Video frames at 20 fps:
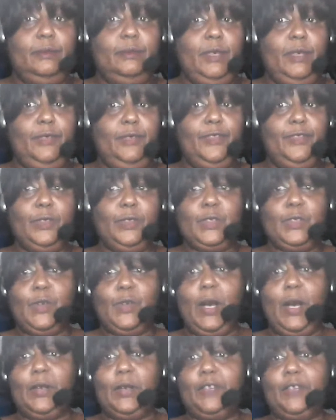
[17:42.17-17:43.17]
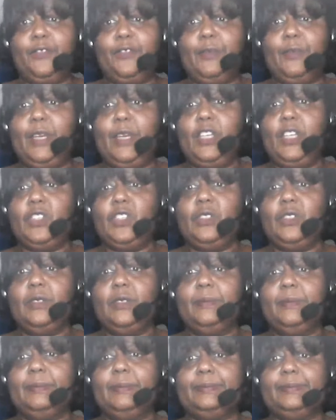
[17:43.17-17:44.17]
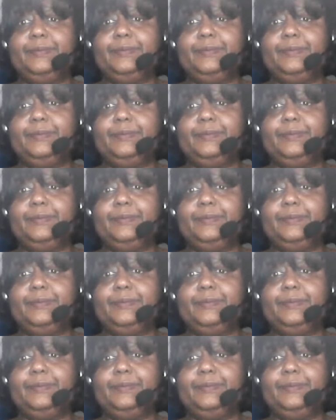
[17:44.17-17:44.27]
and filter out information.